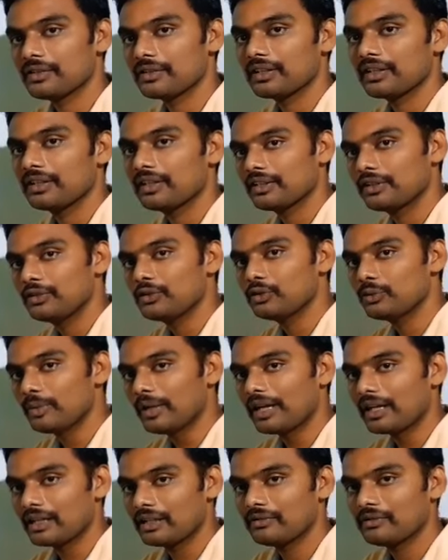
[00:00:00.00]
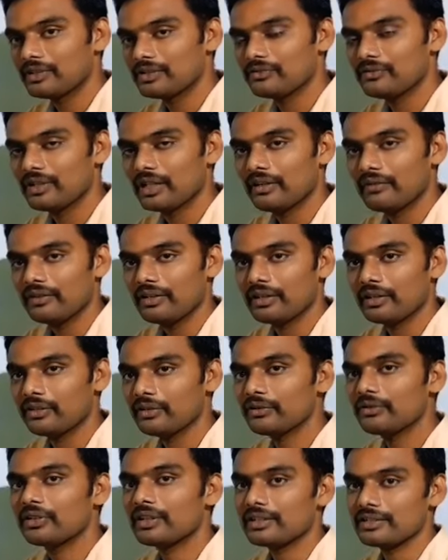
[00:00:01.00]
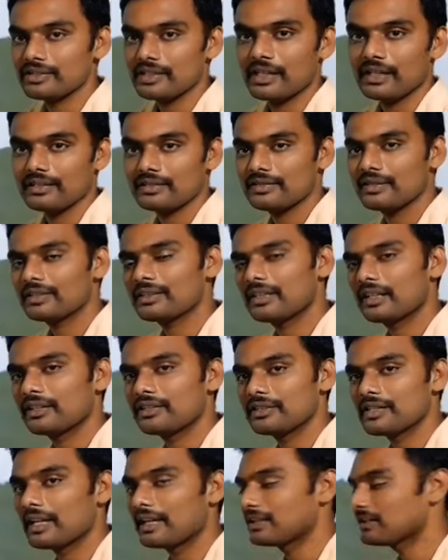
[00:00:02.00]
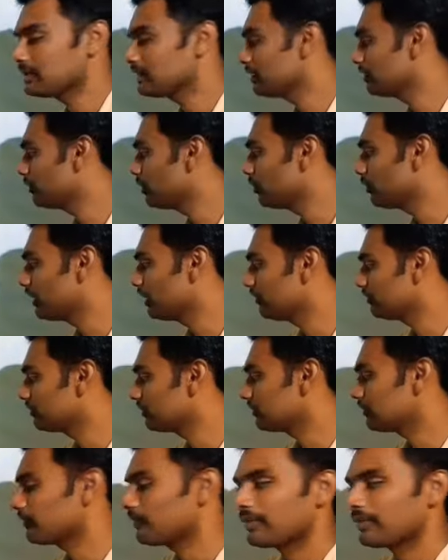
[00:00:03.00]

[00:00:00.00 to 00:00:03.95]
Okay, the new battery which we have introduced and charged, just like charging a mobile phone.